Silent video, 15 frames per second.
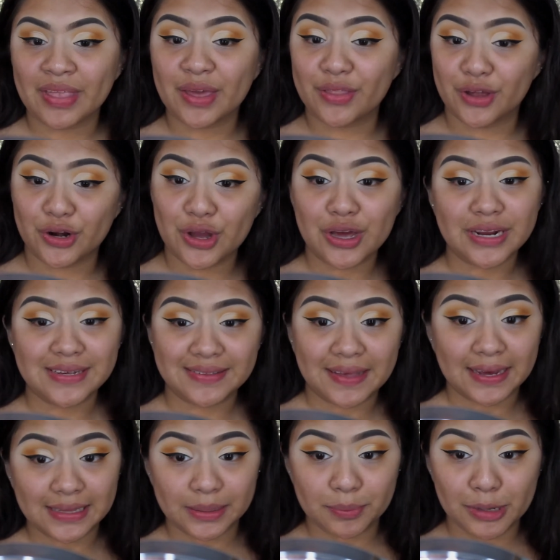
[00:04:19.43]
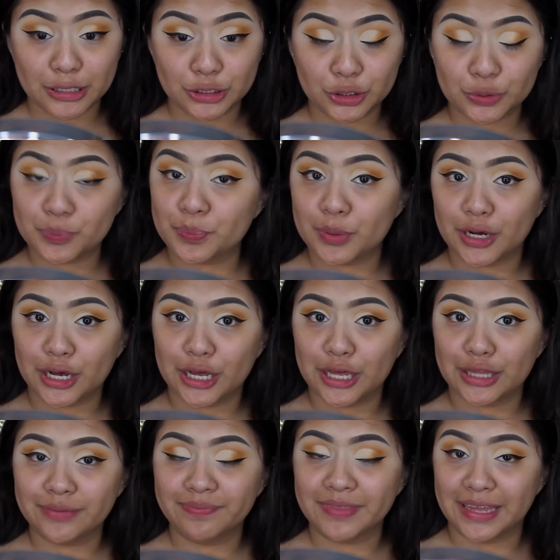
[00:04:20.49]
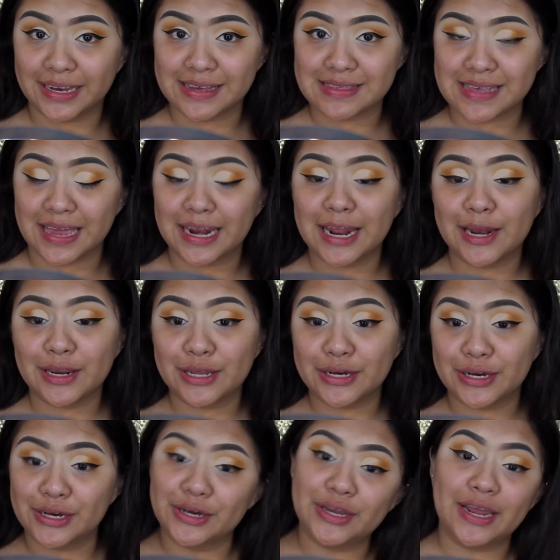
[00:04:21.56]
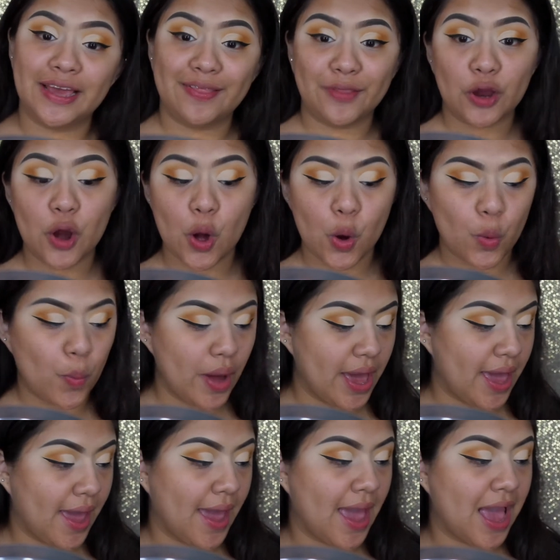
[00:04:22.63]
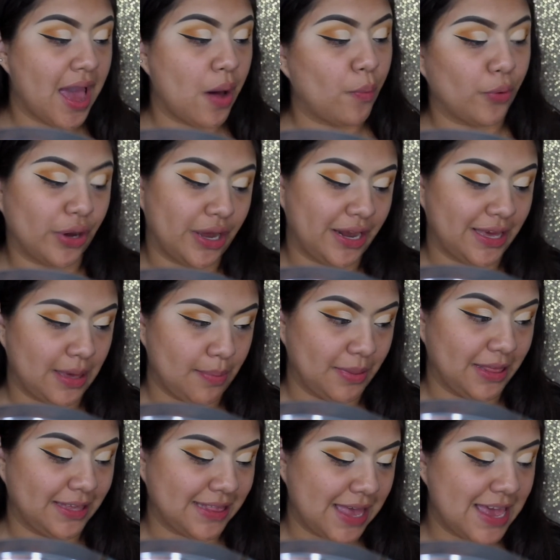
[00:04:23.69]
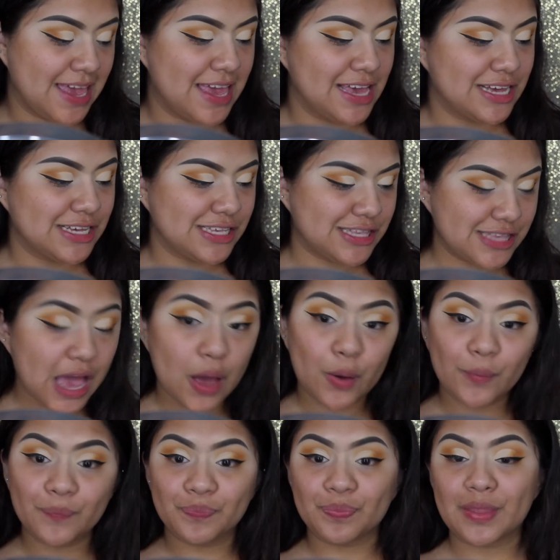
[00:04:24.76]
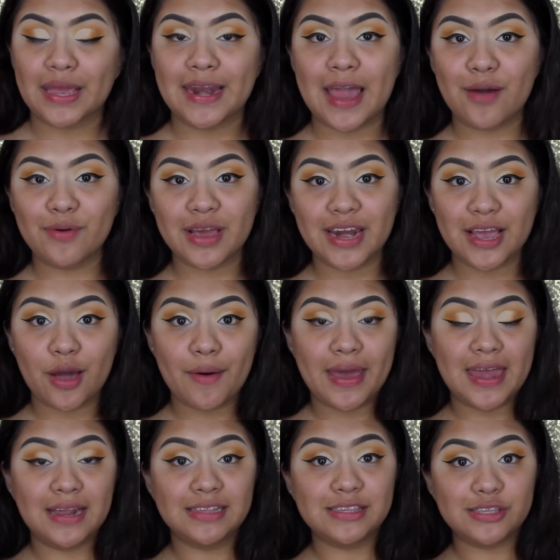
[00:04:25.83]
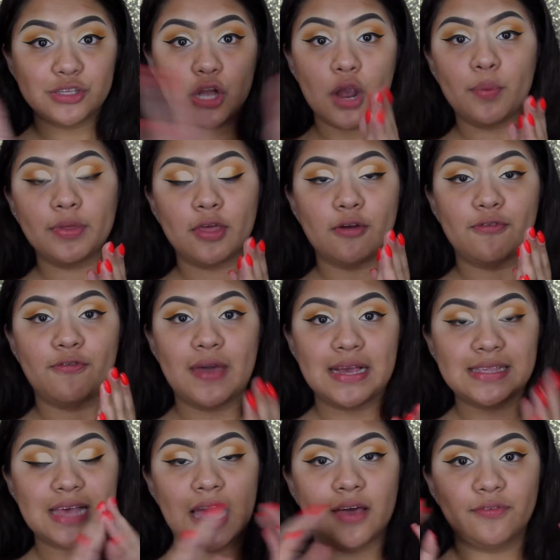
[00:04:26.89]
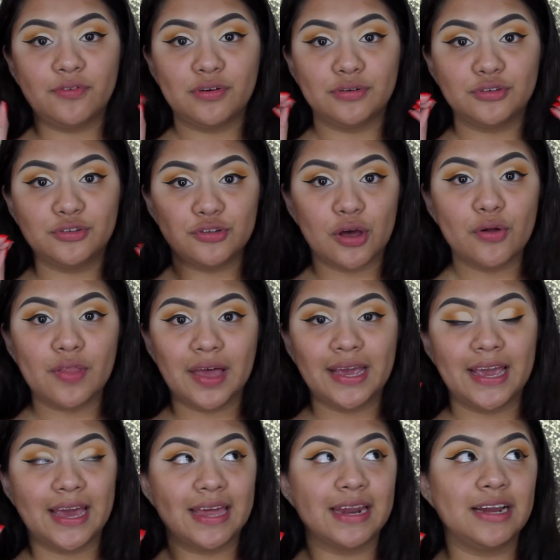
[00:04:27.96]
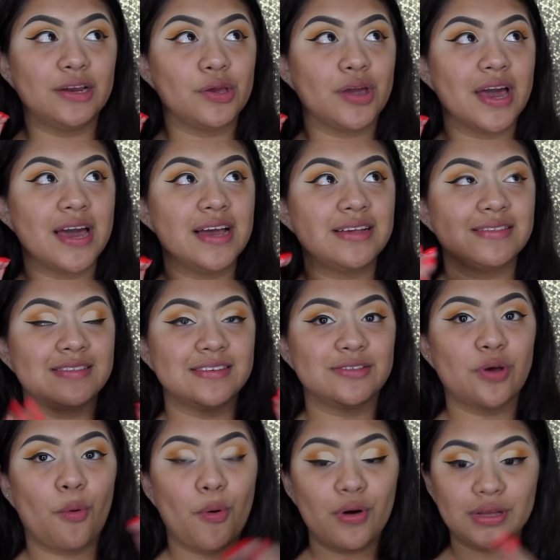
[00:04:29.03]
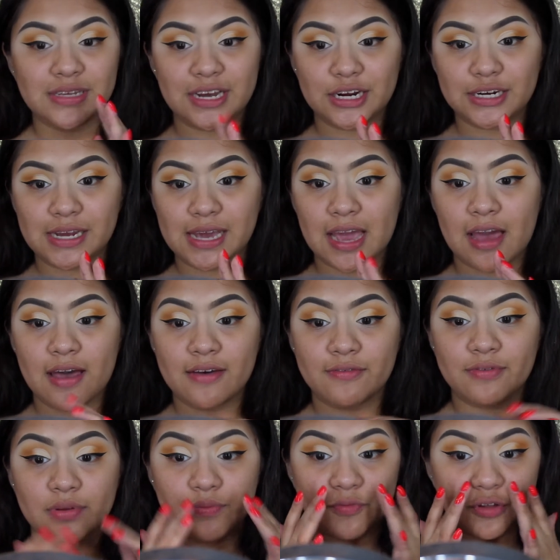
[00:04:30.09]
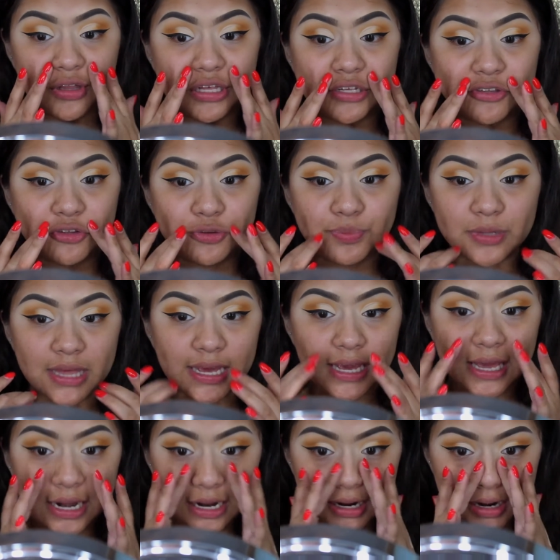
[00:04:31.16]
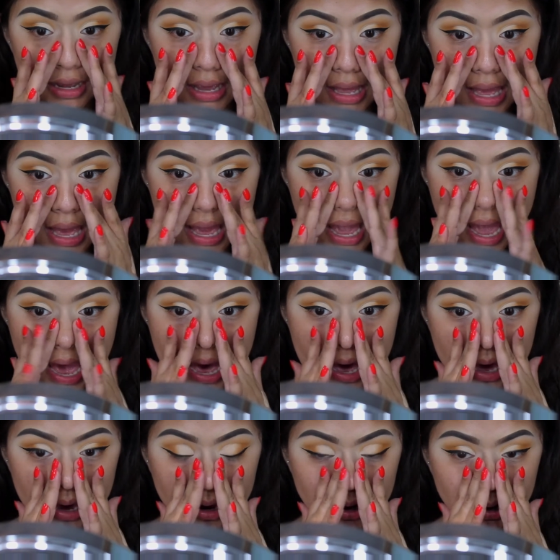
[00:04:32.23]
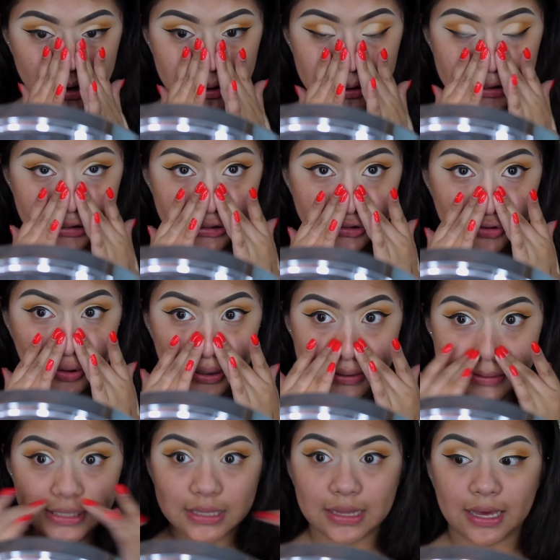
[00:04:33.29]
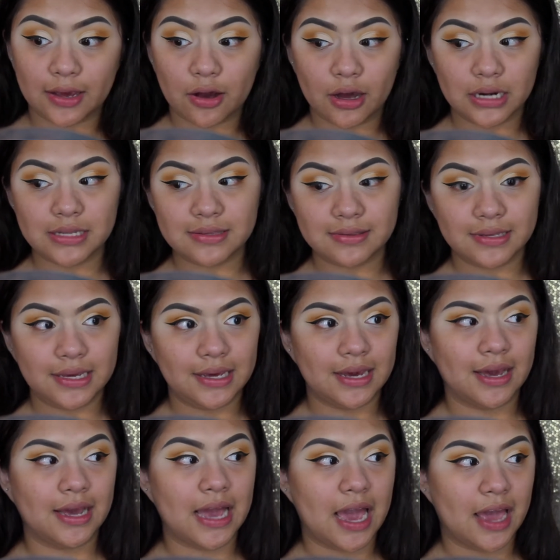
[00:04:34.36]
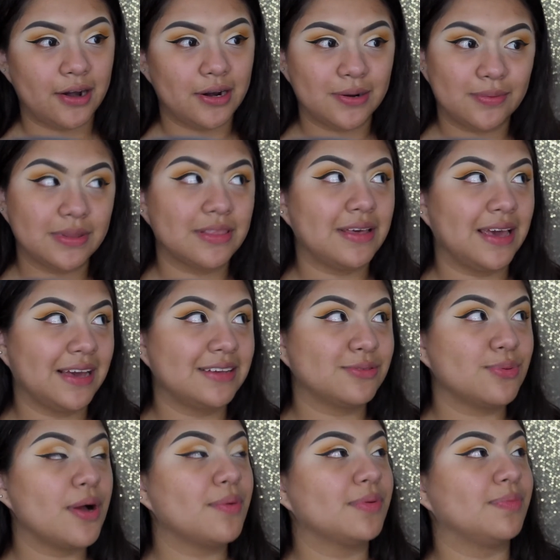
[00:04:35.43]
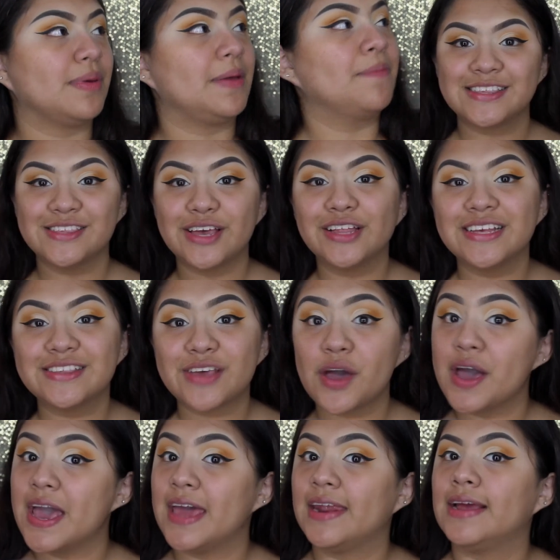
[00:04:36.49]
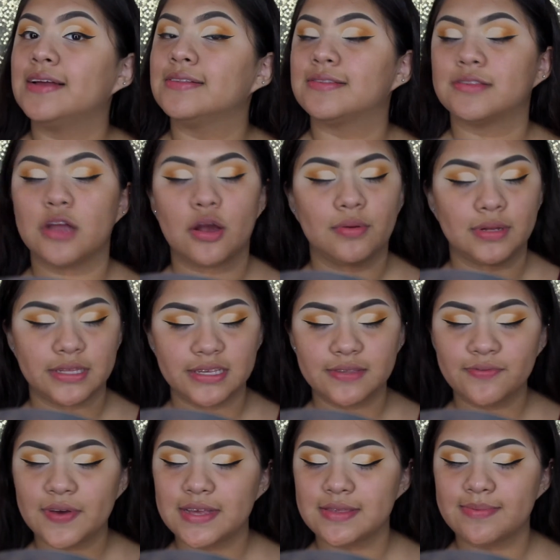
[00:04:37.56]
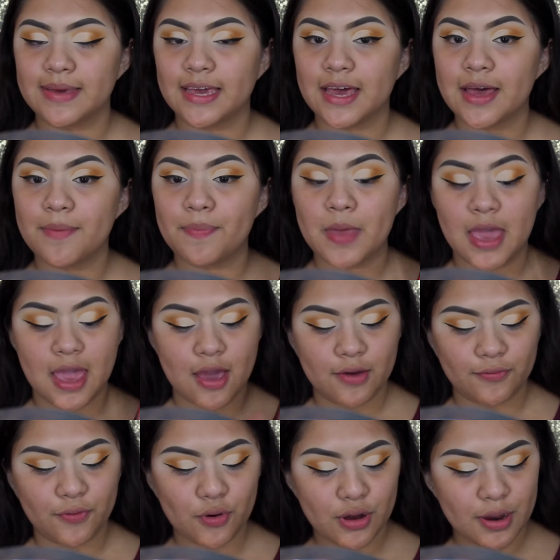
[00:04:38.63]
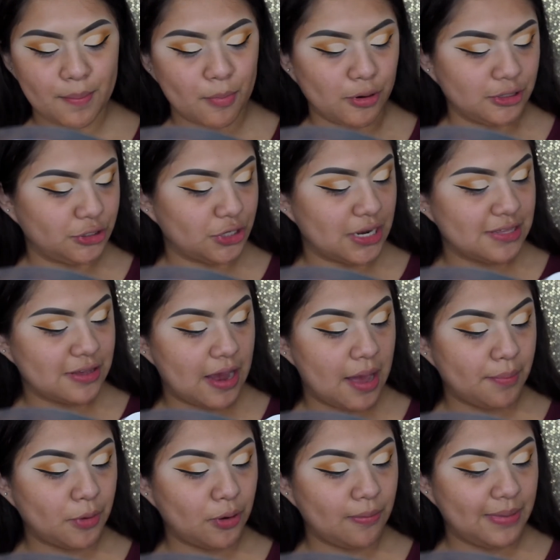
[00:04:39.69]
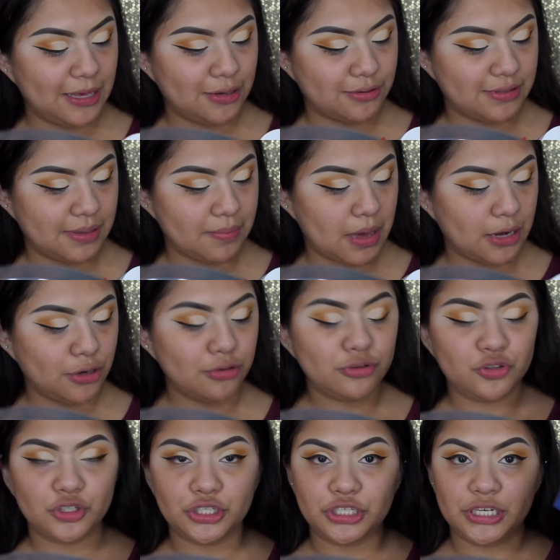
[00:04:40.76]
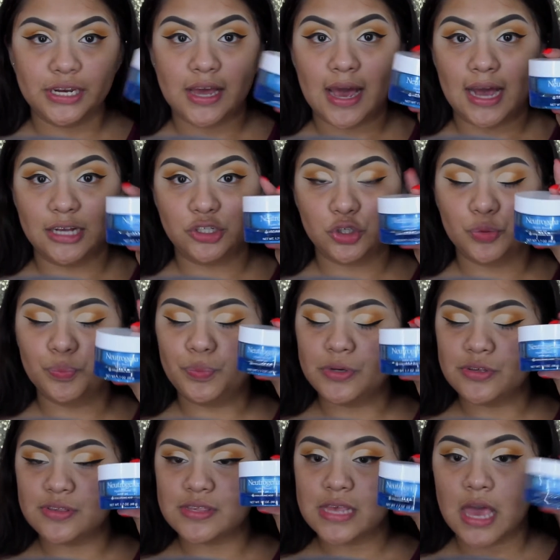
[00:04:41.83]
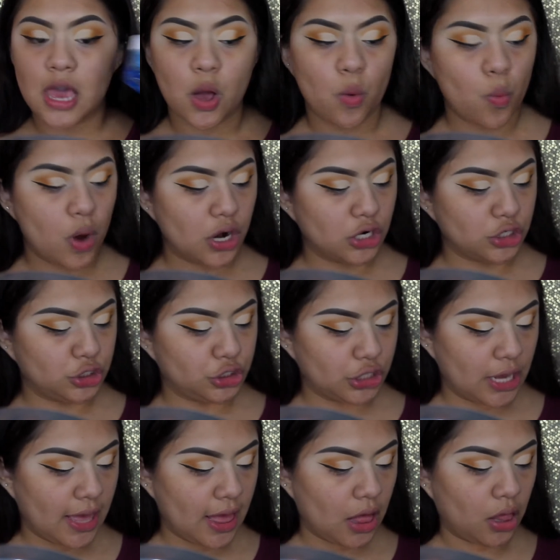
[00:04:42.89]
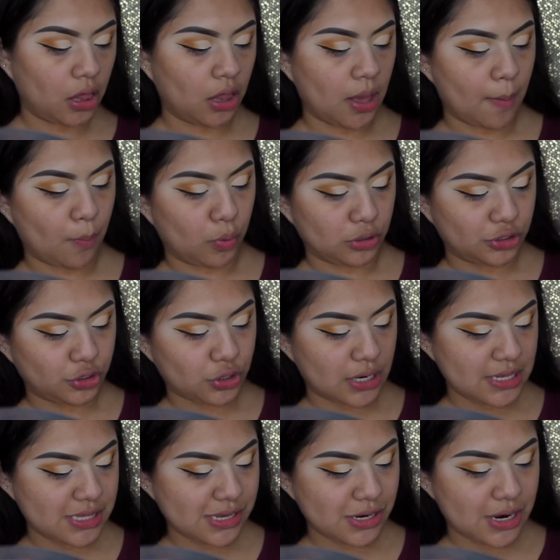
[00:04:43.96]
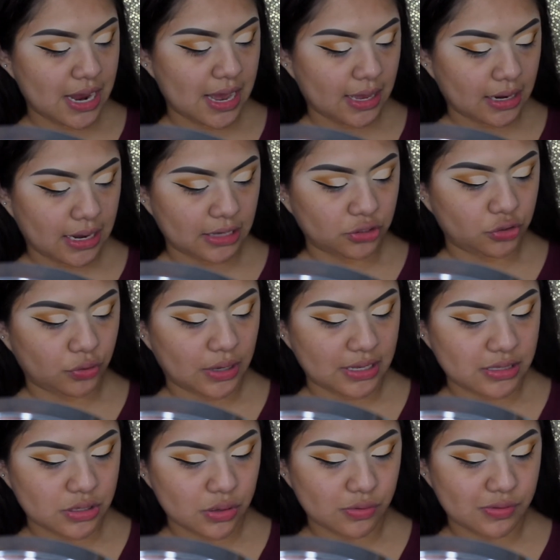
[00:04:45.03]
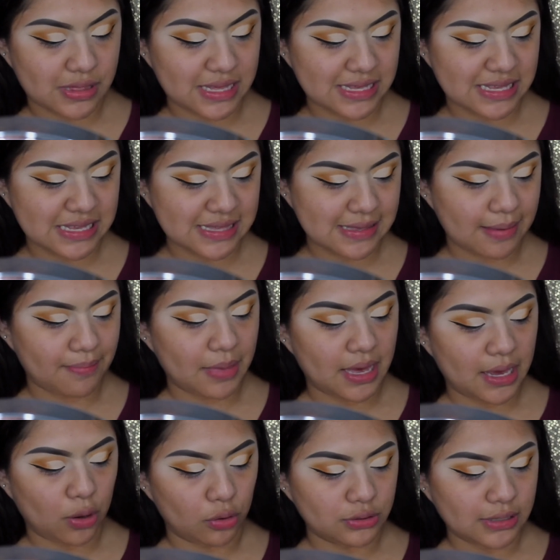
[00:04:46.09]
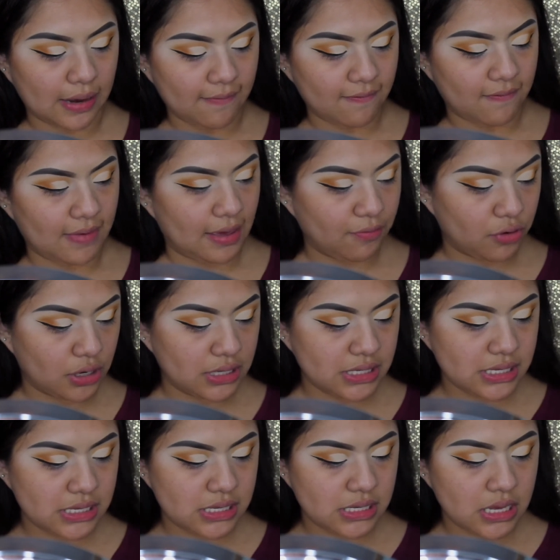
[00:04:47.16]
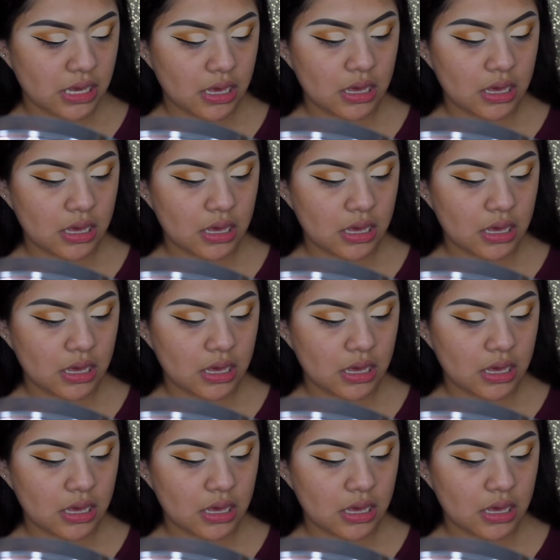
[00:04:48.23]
They're not exactly matching, but like I said, look good in their own way, and we're going to keep it like that. So, now we're going to go ahead and start with our face. I feel so lightheaded, you guys. This whole entire day I have been feeling super lightheaded, and it's just crazy. Like, honestly, I don't know what the heck is wrong with me. So, let's go ahead and start with this face makeup. For moisturizer, I'm going to be using my Neutrogena Hydro Boost Water Gel Moisturizer, and as you guys know, this is my all-time favorites.